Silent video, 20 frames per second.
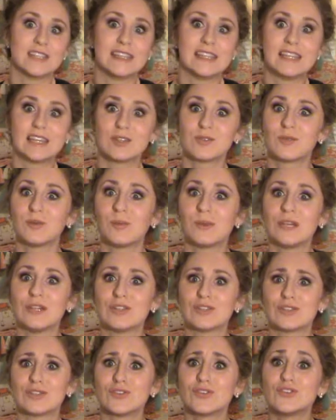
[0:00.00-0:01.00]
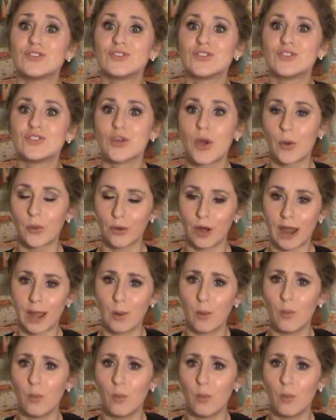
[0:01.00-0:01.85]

this would be just so great.